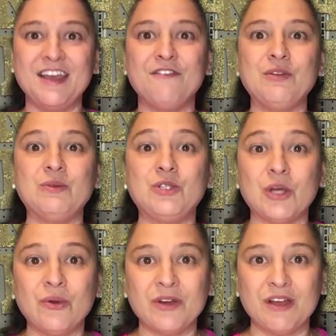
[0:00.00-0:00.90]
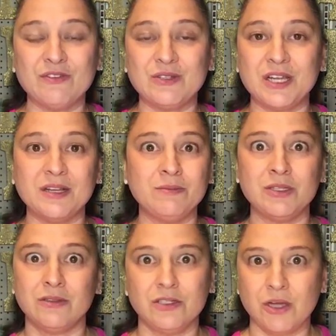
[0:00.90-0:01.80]
If you don't have those
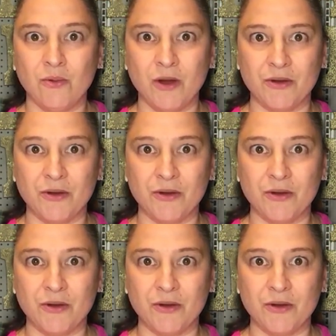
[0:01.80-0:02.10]
items, don't